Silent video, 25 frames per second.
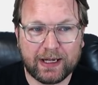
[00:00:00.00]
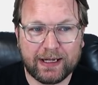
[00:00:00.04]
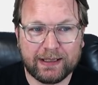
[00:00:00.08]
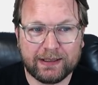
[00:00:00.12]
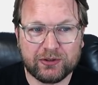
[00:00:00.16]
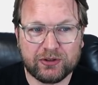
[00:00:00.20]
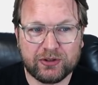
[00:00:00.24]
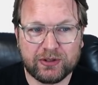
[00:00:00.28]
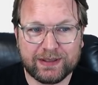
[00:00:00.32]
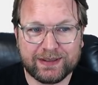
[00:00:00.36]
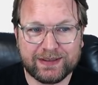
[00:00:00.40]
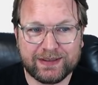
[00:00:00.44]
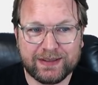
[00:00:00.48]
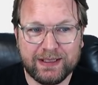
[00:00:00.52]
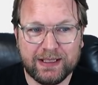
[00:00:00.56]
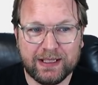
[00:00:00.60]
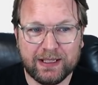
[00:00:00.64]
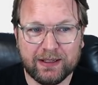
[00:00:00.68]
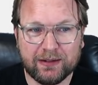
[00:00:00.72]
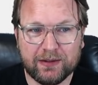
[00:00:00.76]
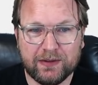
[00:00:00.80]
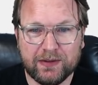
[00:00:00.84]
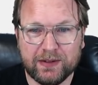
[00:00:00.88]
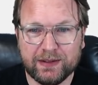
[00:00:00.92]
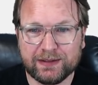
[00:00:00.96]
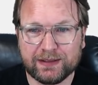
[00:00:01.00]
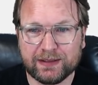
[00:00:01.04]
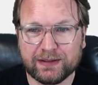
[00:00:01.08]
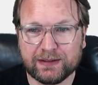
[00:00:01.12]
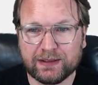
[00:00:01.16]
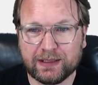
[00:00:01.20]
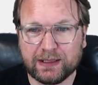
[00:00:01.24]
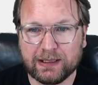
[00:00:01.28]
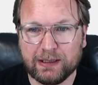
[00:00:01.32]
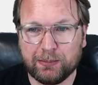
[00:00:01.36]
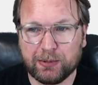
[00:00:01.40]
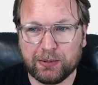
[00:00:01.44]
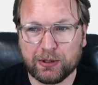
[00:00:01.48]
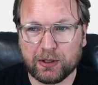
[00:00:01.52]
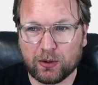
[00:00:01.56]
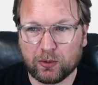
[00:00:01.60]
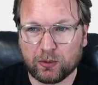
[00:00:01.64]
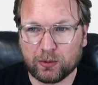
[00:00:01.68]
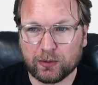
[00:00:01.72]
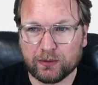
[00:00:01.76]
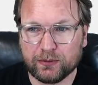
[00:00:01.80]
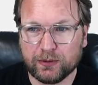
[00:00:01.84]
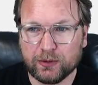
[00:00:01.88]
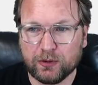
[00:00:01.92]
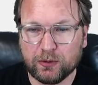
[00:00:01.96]
And as you can see here, this is Klippyo
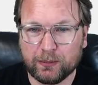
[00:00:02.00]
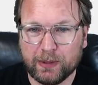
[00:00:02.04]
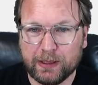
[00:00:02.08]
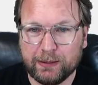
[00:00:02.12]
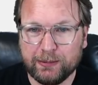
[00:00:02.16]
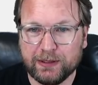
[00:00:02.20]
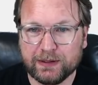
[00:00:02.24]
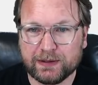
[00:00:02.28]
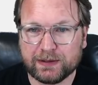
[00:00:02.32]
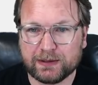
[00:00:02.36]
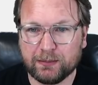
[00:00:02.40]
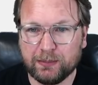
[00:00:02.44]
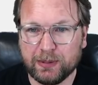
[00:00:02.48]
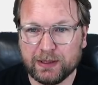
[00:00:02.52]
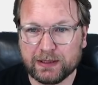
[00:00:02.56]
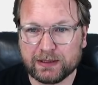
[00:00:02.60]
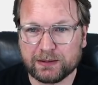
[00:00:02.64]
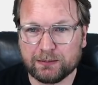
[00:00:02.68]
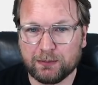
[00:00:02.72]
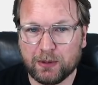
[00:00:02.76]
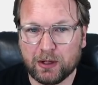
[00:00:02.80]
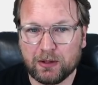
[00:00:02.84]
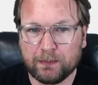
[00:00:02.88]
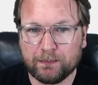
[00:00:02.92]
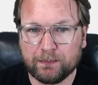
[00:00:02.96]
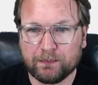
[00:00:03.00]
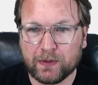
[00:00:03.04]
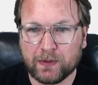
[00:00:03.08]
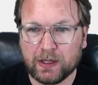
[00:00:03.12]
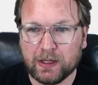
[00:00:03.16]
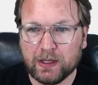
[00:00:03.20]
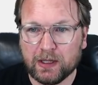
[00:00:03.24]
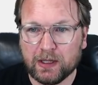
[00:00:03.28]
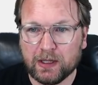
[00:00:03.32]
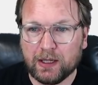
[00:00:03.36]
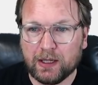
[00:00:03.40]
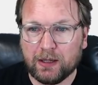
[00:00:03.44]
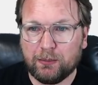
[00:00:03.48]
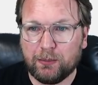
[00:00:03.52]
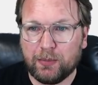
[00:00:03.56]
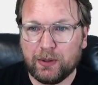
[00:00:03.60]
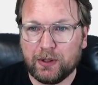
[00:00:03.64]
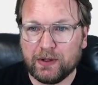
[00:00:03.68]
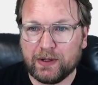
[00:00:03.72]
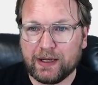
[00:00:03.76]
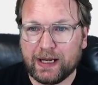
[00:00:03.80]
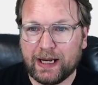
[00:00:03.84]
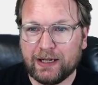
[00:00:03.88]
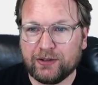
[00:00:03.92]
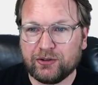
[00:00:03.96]
review. Maybe it's a bit small,
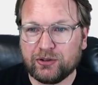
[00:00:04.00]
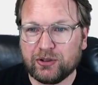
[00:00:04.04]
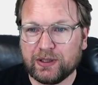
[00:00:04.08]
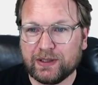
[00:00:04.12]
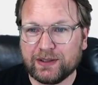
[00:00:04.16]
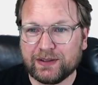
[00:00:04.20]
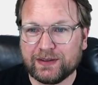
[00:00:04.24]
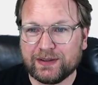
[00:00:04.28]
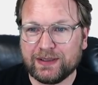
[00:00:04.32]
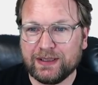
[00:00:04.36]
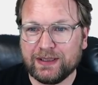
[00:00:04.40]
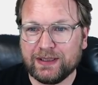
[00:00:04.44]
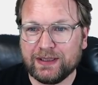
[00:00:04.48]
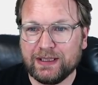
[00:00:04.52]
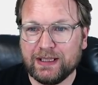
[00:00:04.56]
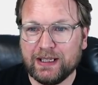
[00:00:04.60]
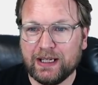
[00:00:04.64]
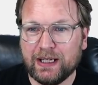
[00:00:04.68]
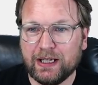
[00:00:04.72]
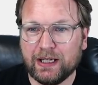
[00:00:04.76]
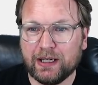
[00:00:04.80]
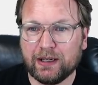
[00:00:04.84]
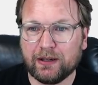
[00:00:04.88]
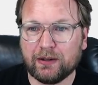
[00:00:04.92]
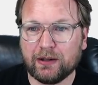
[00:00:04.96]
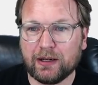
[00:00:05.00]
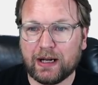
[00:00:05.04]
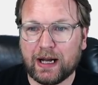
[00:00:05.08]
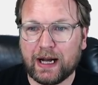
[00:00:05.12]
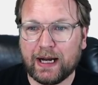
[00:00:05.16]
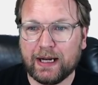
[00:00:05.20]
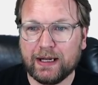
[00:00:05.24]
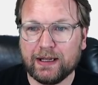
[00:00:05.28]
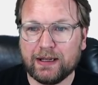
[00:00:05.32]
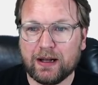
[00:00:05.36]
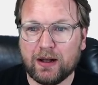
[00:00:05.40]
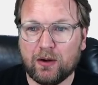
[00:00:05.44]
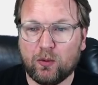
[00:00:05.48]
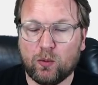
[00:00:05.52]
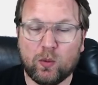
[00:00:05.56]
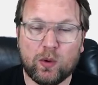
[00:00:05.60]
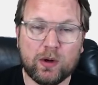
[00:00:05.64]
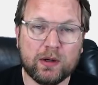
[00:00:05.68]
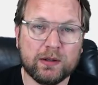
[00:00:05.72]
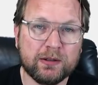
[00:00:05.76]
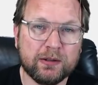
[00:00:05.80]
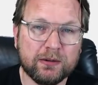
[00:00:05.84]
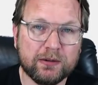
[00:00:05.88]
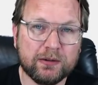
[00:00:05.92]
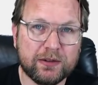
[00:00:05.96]
but as you can see here, I got
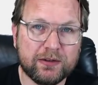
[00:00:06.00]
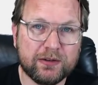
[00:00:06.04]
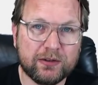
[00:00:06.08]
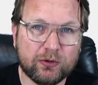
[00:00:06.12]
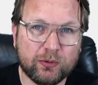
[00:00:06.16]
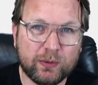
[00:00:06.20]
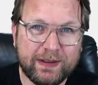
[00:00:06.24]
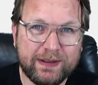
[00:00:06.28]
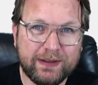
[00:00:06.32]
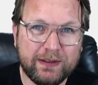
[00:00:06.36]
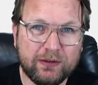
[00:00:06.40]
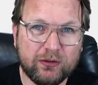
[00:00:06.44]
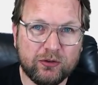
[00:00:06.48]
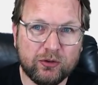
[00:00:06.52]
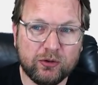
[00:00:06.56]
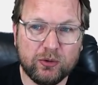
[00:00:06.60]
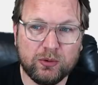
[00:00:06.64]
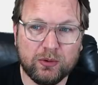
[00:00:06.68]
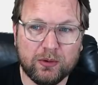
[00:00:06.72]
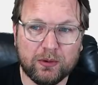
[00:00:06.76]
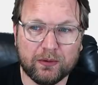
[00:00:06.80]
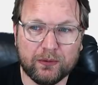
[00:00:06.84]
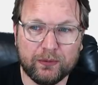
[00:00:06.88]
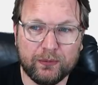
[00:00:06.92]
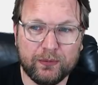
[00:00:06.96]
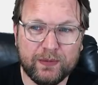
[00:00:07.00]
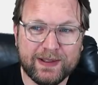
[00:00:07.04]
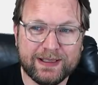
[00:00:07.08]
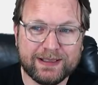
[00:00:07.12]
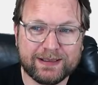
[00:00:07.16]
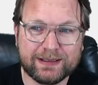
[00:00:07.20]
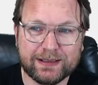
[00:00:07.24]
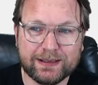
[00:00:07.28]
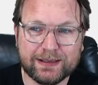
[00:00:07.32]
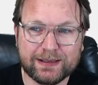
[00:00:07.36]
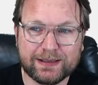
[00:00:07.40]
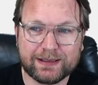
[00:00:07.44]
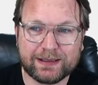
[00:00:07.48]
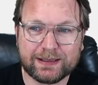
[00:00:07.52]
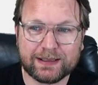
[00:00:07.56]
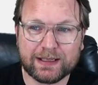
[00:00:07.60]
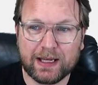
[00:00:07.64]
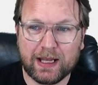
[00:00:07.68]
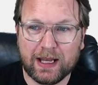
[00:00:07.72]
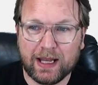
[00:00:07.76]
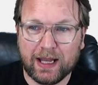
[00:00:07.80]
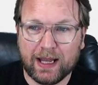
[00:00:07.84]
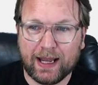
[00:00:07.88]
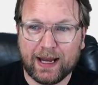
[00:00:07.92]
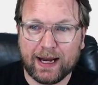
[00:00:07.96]
122 visits
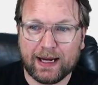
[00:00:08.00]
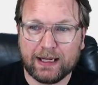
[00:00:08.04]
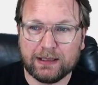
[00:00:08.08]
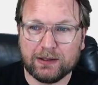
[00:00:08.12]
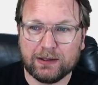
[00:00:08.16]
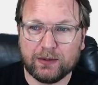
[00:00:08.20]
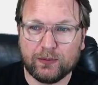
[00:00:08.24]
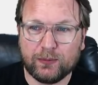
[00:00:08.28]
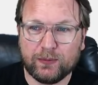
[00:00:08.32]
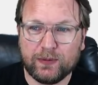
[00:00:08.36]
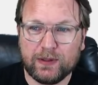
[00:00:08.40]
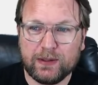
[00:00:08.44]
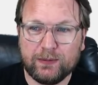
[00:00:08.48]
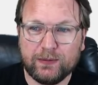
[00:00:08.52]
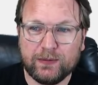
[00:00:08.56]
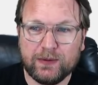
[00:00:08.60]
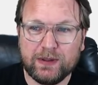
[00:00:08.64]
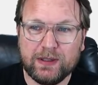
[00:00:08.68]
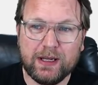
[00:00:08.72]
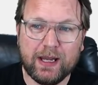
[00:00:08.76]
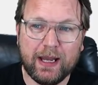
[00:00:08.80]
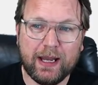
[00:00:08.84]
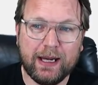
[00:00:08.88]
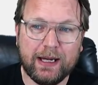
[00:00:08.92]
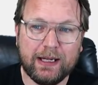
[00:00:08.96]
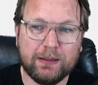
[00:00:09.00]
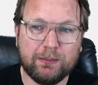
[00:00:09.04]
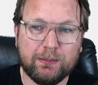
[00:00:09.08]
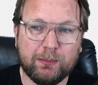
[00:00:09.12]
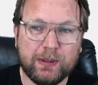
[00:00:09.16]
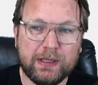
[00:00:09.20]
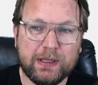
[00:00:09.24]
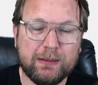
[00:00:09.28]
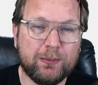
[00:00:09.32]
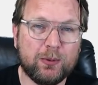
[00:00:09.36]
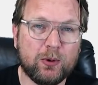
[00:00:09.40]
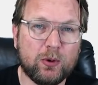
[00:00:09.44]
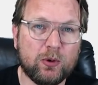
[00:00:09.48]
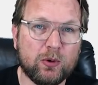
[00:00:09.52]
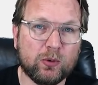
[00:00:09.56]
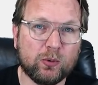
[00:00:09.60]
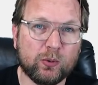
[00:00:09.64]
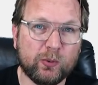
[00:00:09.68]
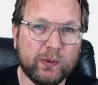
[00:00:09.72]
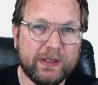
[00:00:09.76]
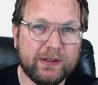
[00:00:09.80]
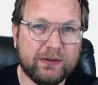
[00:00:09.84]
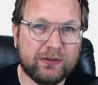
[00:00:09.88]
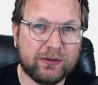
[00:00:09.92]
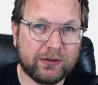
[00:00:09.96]
and 58 people
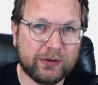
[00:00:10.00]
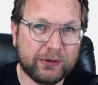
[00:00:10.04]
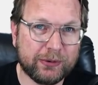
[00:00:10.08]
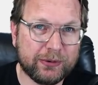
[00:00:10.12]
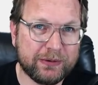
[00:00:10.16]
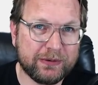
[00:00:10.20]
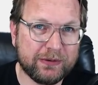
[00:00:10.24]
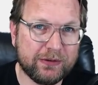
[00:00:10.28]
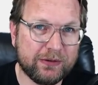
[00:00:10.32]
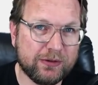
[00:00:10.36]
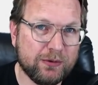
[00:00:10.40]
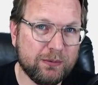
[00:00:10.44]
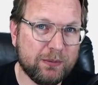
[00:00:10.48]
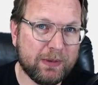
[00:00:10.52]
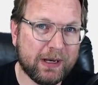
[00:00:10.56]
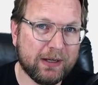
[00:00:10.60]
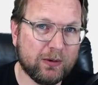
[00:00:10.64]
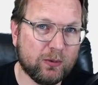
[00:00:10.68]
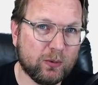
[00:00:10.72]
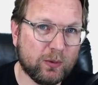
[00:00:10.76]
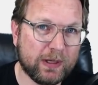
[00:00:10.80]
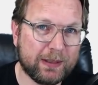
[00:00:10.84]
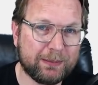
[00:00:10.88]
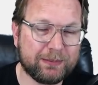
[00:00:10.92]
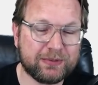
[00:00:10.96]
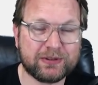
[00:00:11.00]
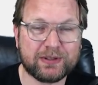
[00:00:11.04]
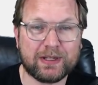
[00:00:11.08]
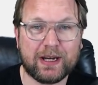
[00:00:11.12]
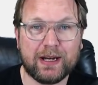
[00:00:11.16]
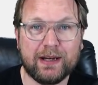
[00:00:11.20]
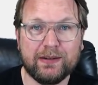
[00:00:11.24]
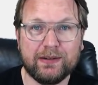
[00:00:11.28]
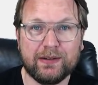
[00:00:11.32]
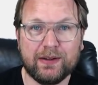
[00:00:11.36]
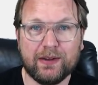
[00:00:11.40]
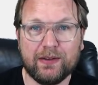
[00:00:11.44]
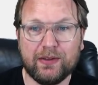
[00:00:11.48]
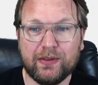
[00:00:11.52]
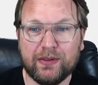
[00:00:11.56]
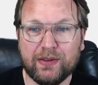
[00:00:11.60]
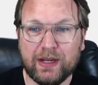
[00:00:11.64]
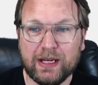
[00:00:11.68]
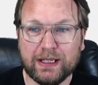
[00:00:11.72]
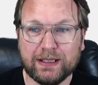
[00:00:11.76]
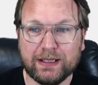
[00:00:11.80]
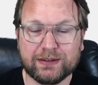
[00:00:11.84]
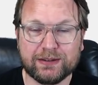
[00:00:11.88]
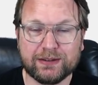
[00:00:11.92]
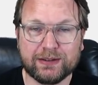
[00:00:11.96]
returned to my website
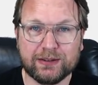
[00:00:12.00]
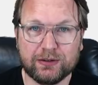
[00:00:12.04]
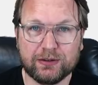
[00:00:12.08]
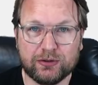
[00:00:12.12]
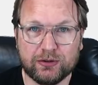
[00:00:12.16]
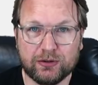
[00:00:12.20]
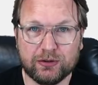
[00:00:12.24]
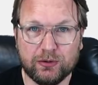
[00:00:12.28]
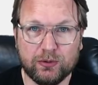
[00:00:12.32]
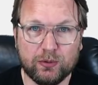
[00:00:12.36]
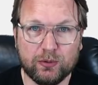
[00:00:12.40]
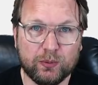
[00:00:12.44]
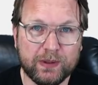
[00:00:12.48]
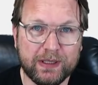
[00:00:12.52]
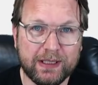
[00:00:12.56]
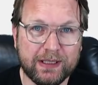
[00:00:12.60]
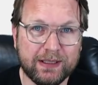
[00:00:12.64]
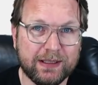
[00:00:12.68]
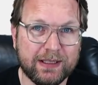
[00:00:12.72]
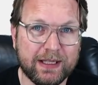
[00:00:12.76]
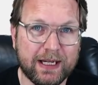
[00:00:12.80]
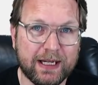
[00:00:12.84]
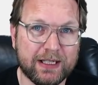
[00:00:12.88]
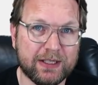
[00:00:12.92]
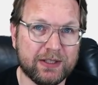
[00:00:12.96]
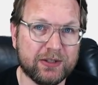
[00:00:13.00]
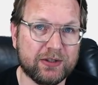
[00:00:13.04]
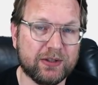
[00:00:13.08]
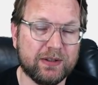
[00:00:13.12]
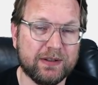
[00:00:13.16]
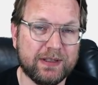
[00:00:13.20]
thanks to ReEngager.